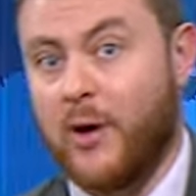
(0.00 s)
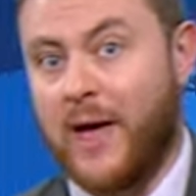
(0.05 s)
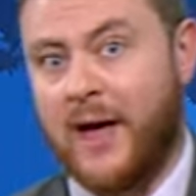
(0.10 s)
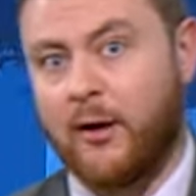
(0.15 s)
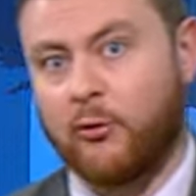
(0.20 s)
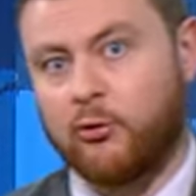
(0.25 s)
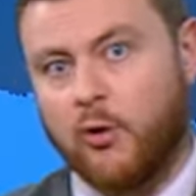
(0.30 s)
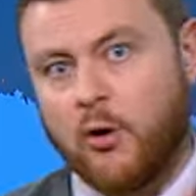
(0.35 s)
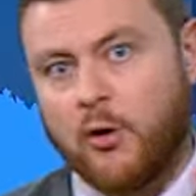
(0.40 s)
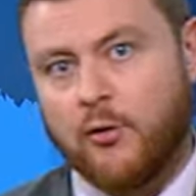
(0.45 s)

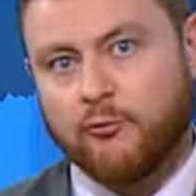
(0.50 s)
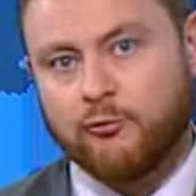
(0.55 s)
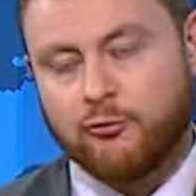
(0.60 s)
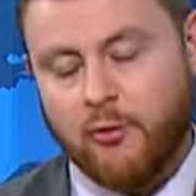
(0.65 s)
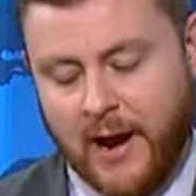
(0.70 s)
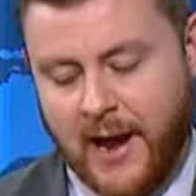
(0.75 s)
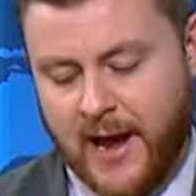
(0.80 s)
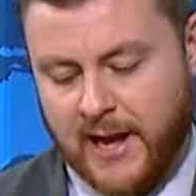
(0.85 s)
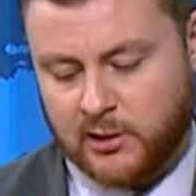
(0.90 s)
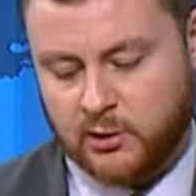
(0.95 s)
held
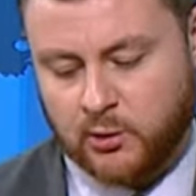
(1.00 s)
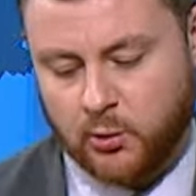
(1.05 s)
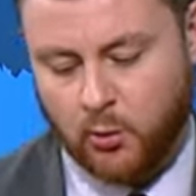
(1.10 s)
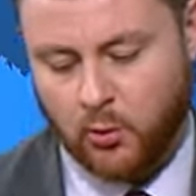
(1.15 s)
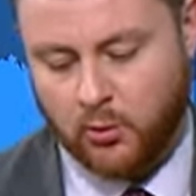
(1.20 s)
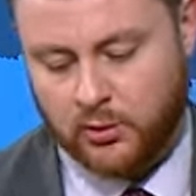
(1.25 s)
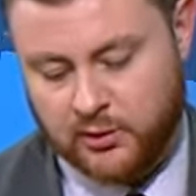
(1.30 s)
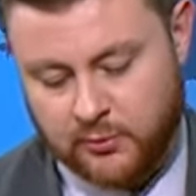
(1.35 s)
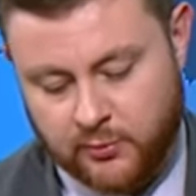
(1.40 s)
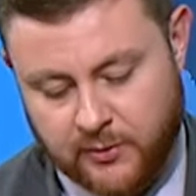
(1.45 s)
rare
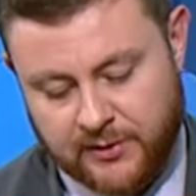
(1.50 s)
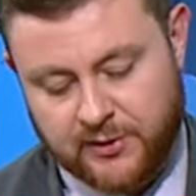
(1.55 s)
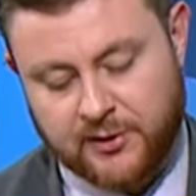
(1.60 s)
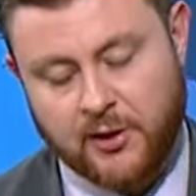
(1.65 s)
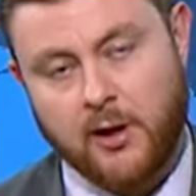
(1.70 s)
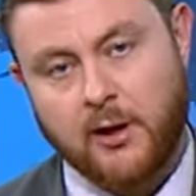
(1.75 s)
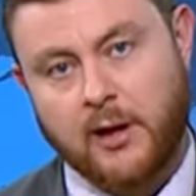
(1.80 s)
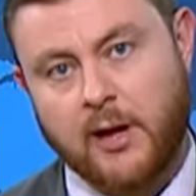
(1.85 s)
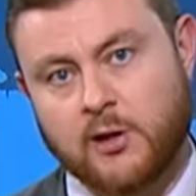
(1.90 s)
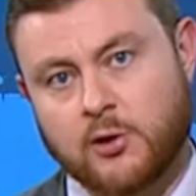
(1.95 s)
talks with
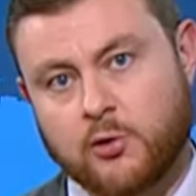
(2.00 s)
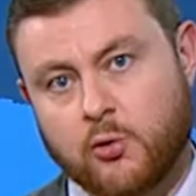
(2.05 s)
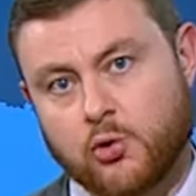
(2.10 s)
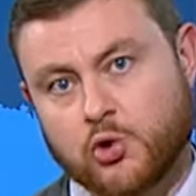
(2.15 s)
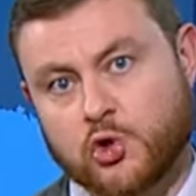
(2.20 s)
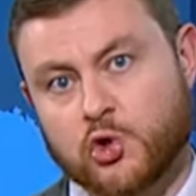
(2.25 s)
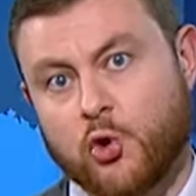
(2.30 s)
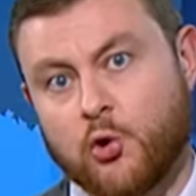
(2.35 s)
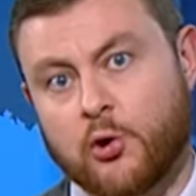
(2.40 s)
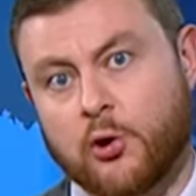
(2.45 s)
Sergei
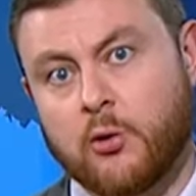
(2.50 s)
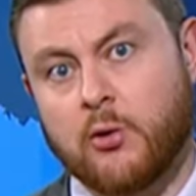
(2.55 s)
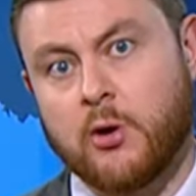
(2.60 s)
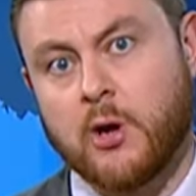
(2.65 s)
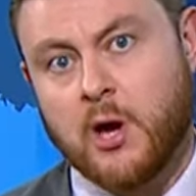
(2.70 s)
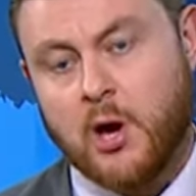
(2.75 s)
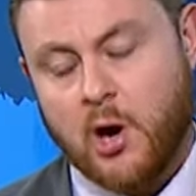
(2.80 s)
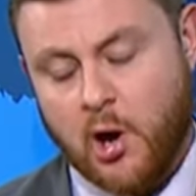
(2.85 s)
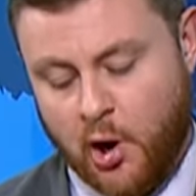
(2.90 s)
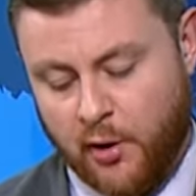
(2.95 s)
Shoigu
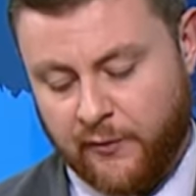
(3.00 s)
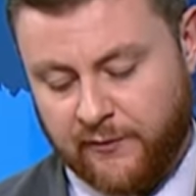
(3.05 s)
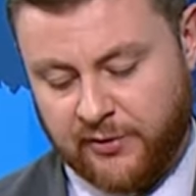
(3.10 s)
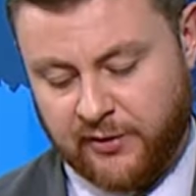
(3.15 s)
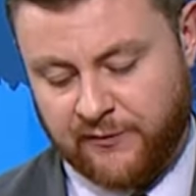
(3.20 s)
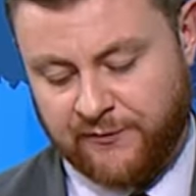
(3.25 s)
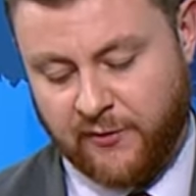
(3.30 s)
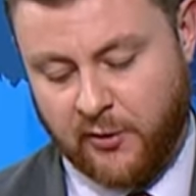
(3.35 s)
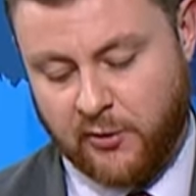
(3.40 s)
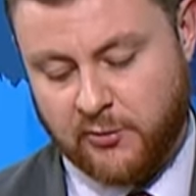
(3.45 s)
over
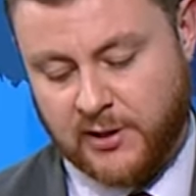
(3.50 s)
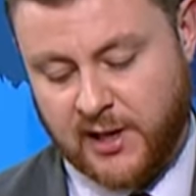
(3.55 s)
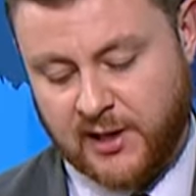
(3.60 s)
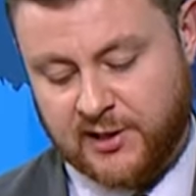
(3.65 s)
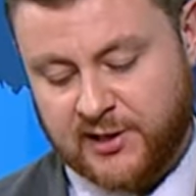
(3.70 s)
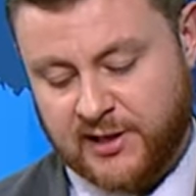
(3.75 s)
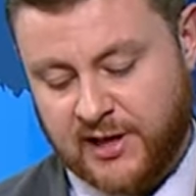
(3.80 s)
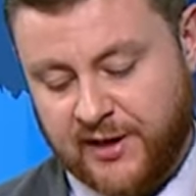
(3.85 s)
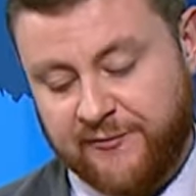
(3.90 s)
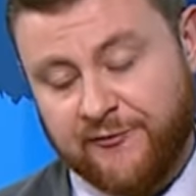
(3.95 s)
the phone
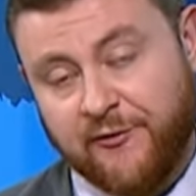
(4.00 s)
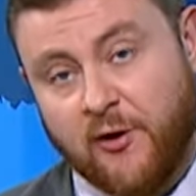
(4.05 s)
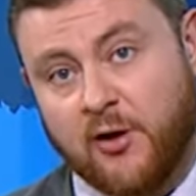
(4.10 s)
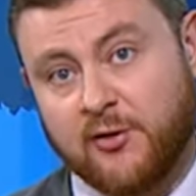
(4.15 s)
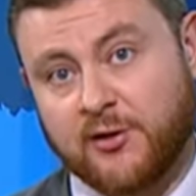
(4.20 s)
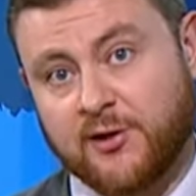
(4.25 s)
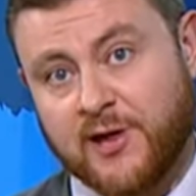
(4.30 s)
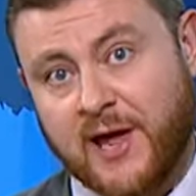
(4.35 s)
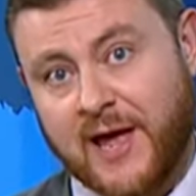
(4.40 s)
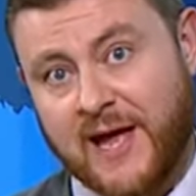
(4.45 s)
yesterday.
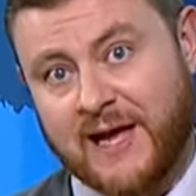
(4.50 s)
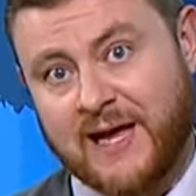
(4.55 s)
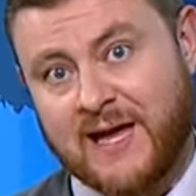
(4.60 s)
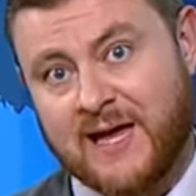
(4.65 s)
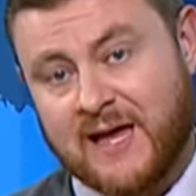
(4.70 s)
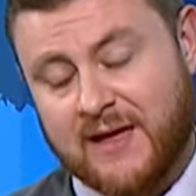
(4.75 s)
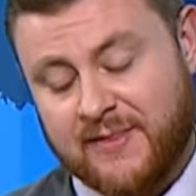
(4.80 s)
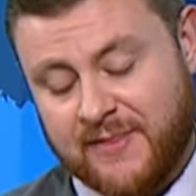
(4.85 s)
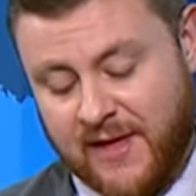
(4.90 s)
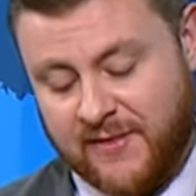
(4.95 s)
France saying
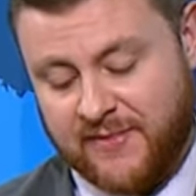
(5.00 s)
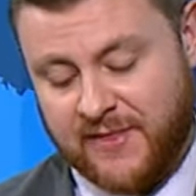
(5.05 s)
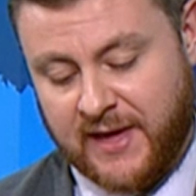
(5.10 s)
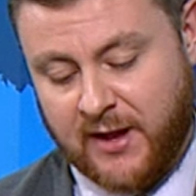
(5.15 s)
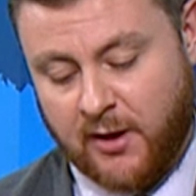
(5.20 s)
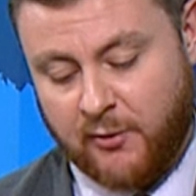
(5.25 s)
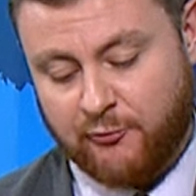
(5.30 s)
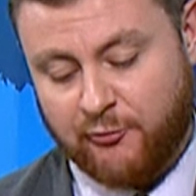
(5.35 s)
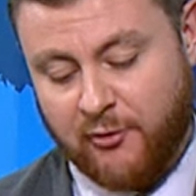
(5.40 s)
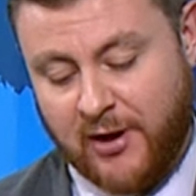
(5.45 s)
that they
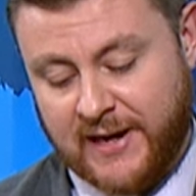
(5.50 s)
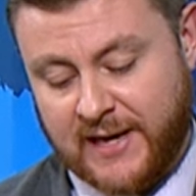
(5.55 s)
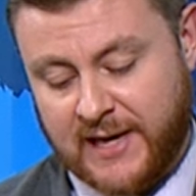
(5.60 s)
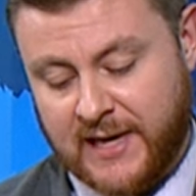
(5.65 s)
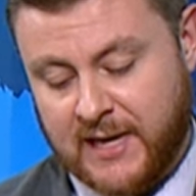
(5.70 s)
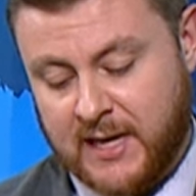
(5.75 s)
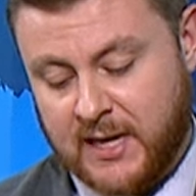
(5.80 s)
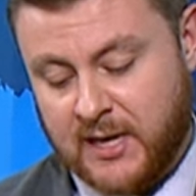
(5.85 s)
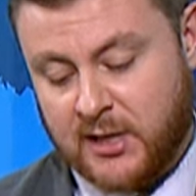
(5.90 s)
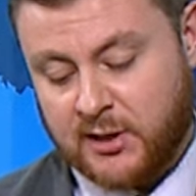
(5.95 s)
are
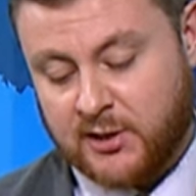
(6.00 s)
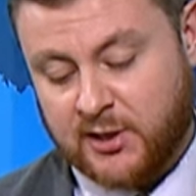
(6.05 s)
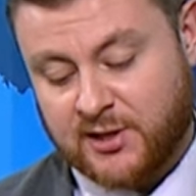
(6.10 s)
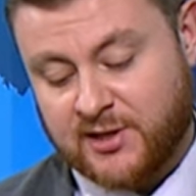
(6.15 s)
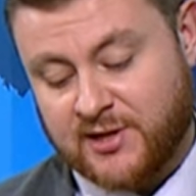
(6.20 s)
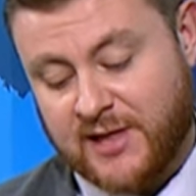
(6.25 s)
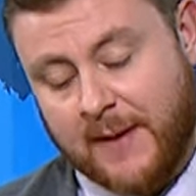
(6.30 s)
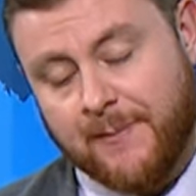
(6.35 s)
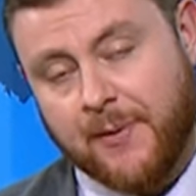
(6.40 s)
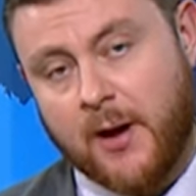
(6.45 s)
ready to
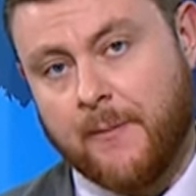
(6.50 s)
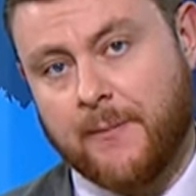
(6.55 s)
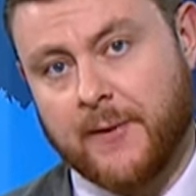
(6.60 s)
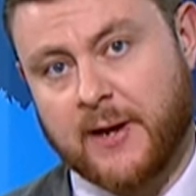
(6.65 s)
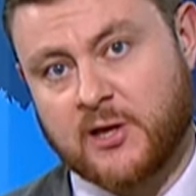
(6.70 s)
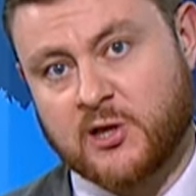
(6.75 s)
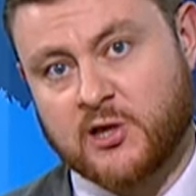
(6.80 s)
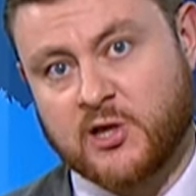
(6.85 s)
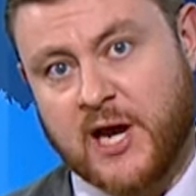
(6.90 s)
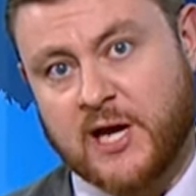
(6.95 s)
step up
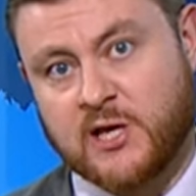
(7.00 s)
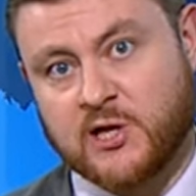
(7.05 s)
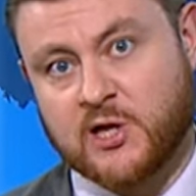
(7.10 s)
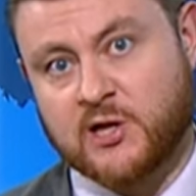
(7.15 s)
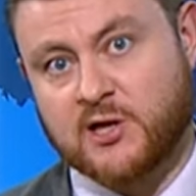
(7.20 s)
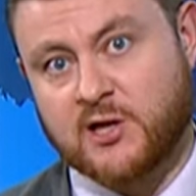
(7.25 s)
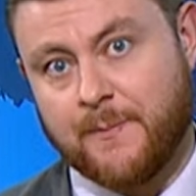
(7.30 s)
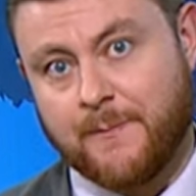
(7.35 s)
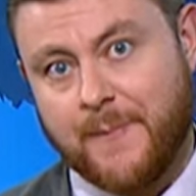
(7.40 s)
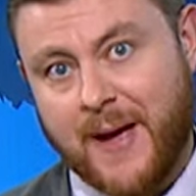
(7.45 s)
exchanges
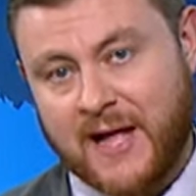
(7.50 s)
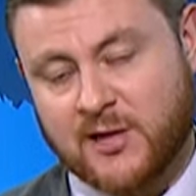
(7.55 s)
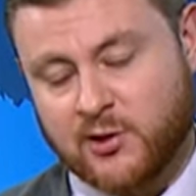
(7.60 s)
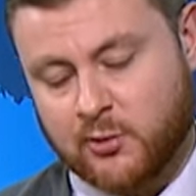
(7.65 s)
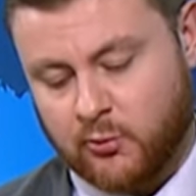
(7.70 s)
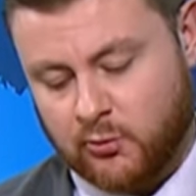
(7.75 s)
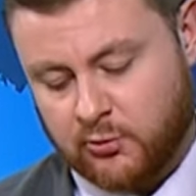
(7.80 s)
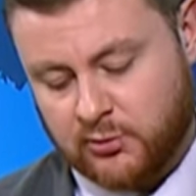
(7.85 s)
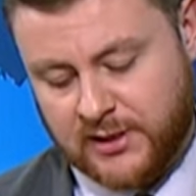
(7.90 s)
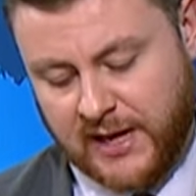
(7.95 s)
to
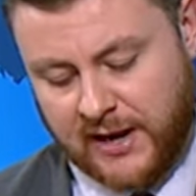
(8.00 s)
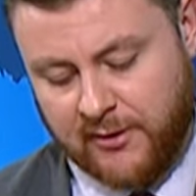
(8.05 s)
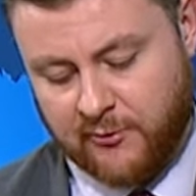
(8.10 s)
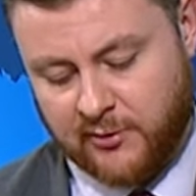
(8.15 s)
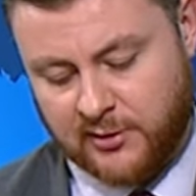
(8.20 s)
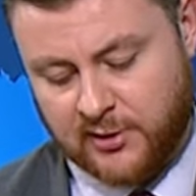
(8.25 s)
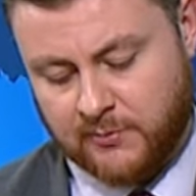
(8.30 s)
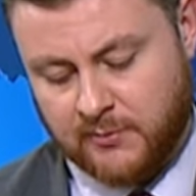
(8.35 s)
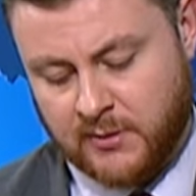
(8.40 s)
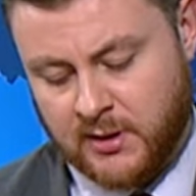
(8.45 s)
battle
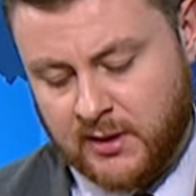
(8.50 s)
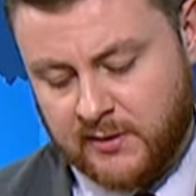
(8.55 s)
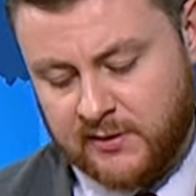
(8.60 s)
terrorism.